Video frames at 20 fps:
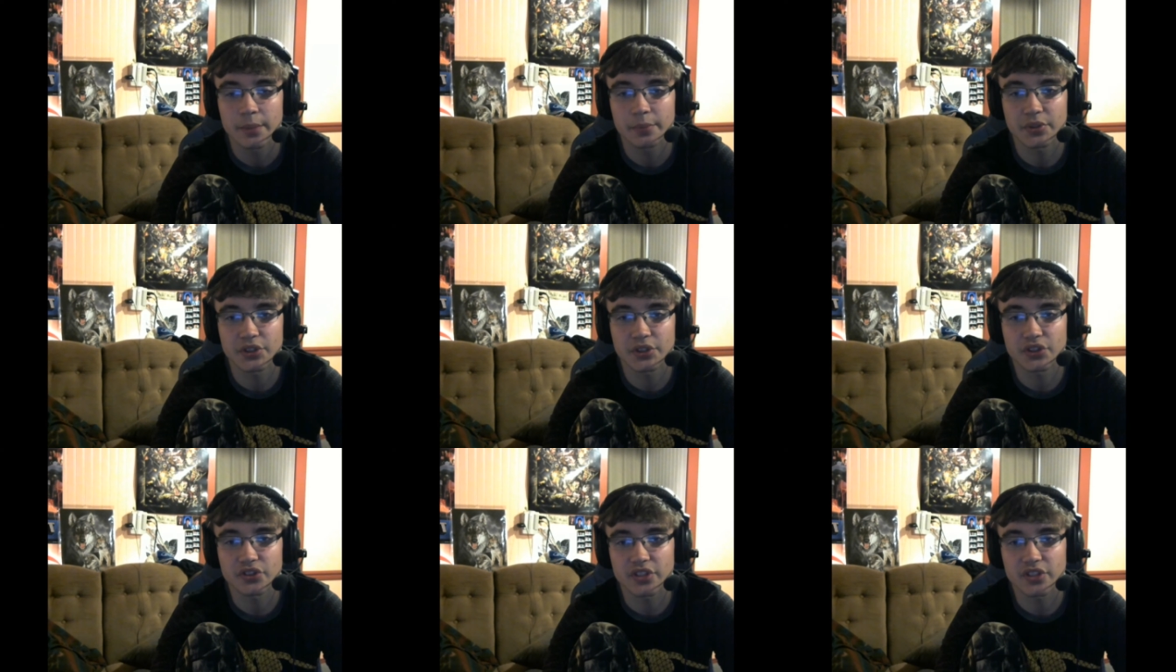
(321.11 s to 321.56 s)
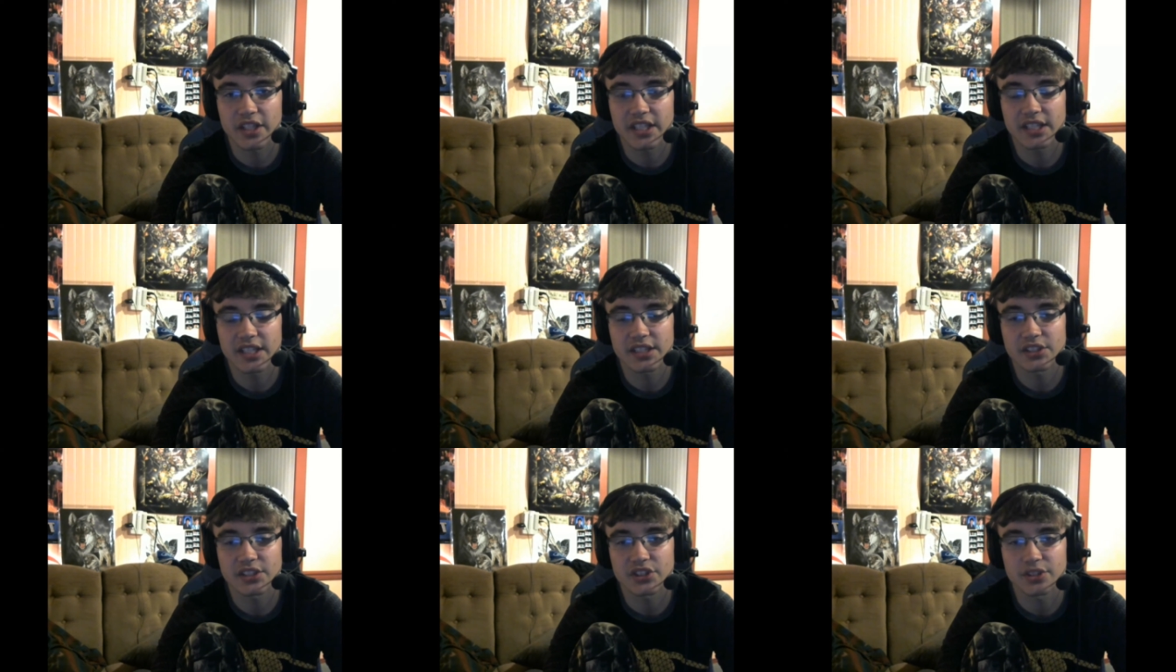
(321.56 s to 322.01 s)
Please
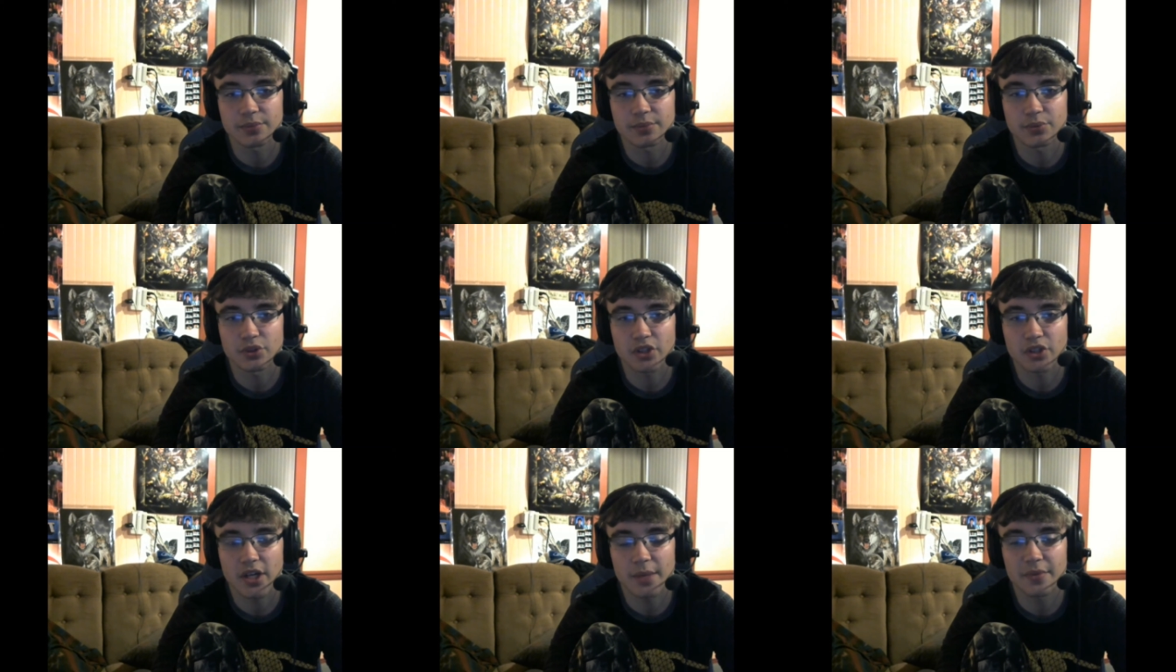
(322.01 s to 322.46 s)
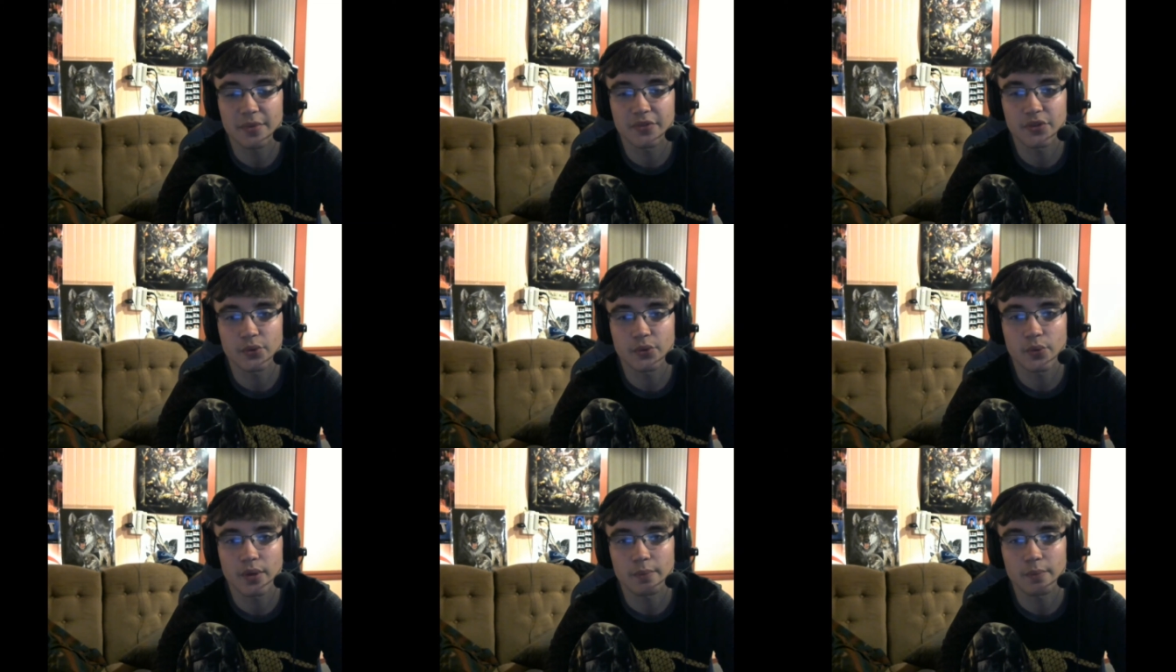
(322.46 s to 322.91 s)
like and subscribe if
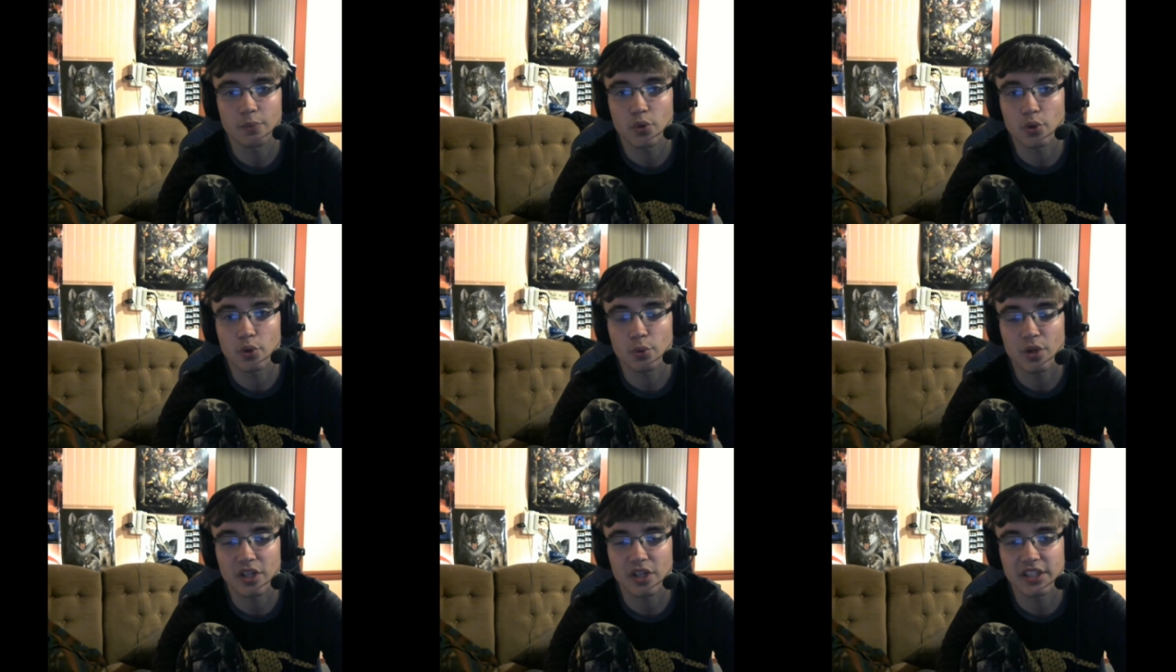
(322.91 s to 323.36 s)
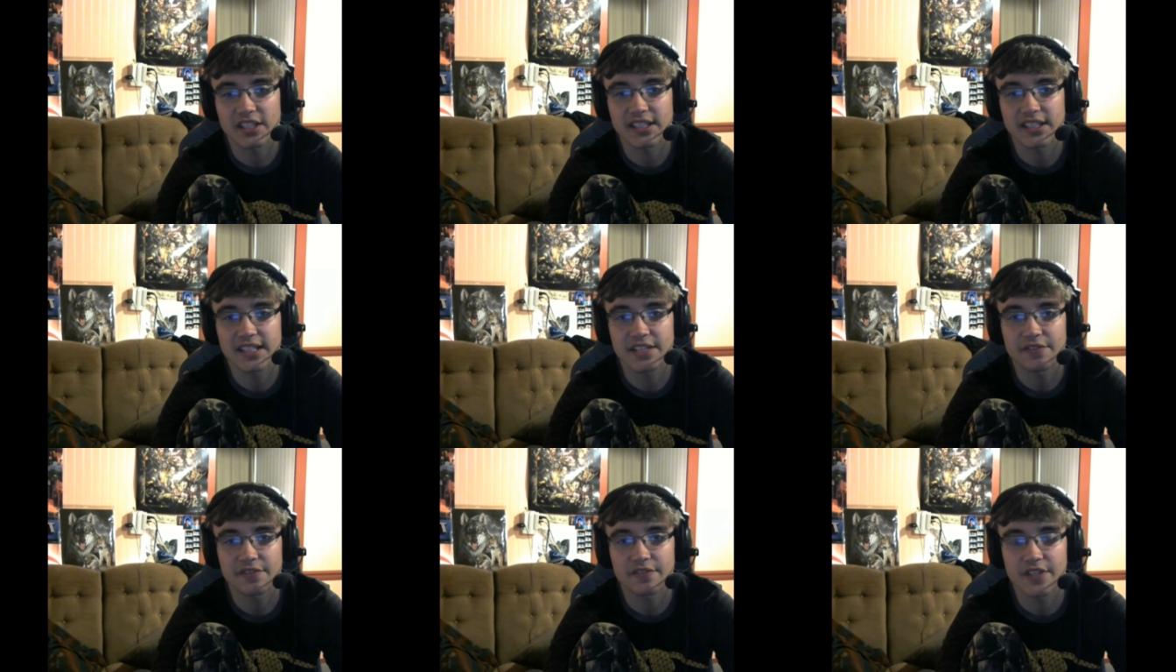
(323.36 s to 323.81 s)
you want more Walking
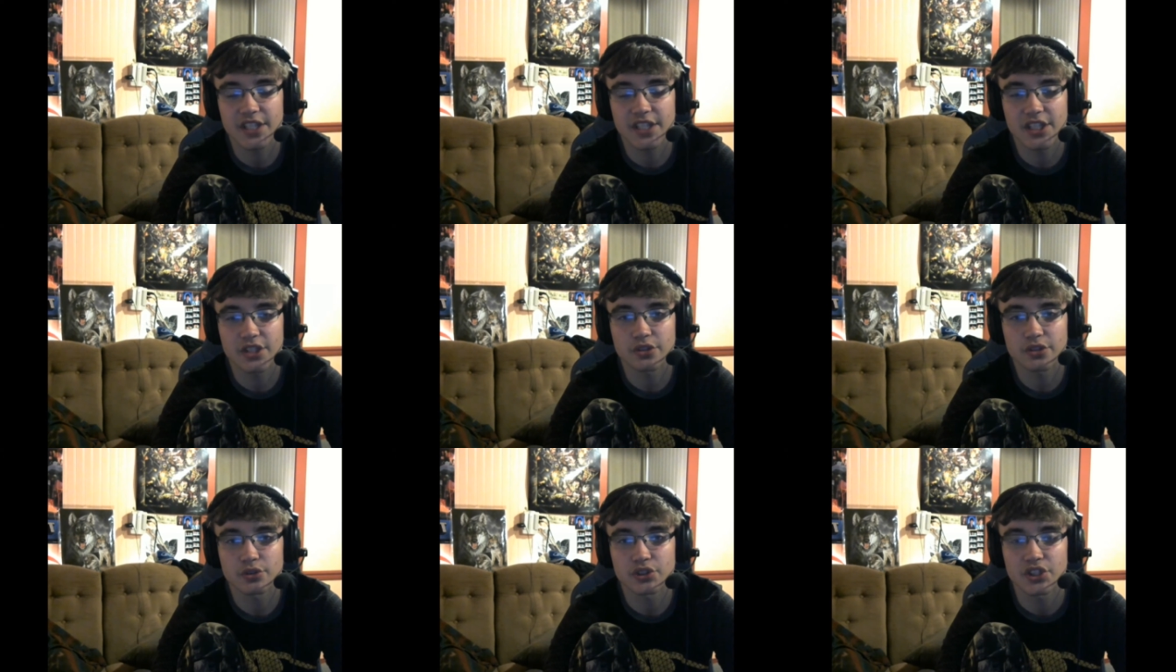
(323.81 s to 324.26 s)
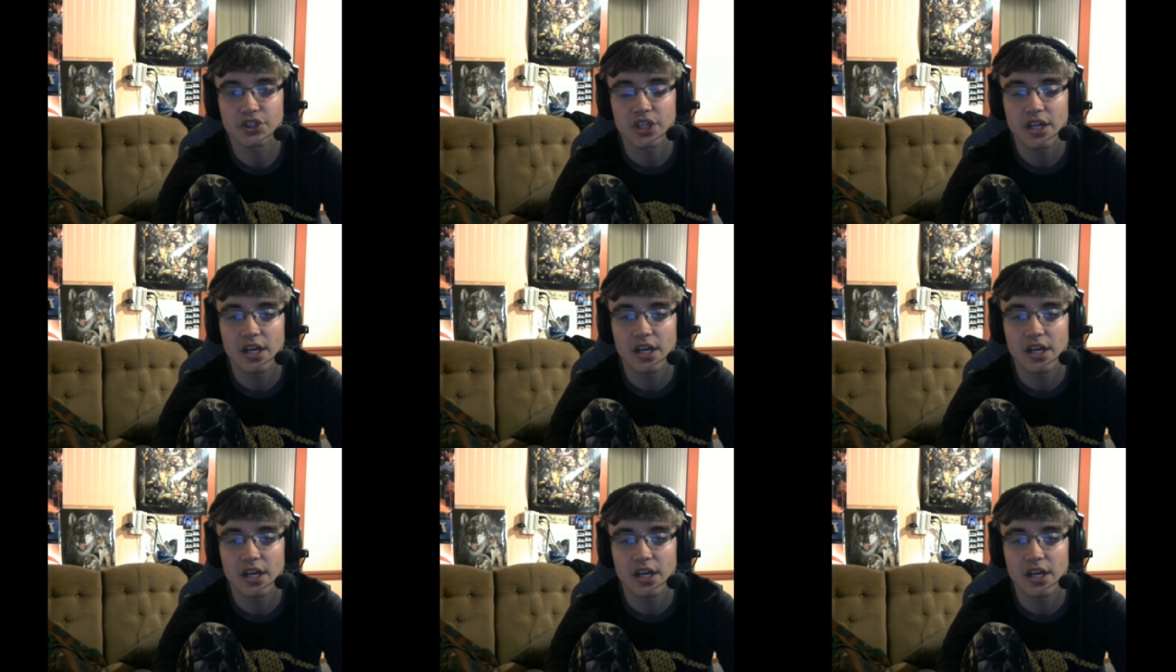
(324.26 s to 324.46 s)
Dead videos.